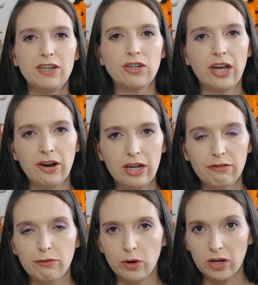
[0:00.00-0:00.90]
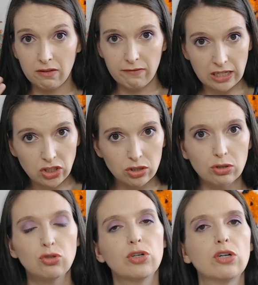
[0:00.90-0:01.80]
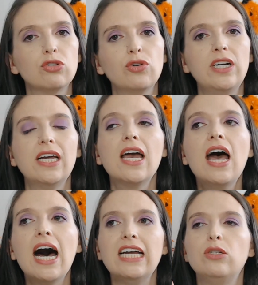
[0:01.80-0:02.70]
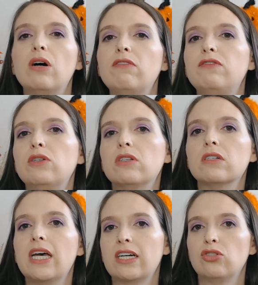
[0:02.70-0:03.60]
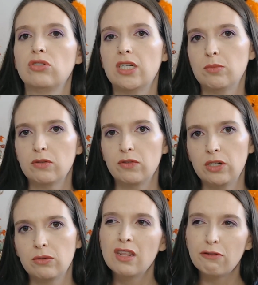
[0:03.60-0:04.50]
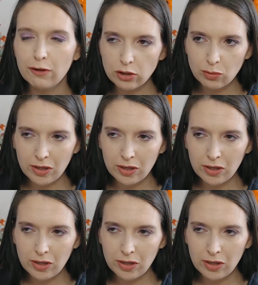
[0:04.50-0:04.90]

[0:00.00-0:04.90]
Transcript: in your area for conventional trick-or-treating, I do have a few little extra tips for you. The first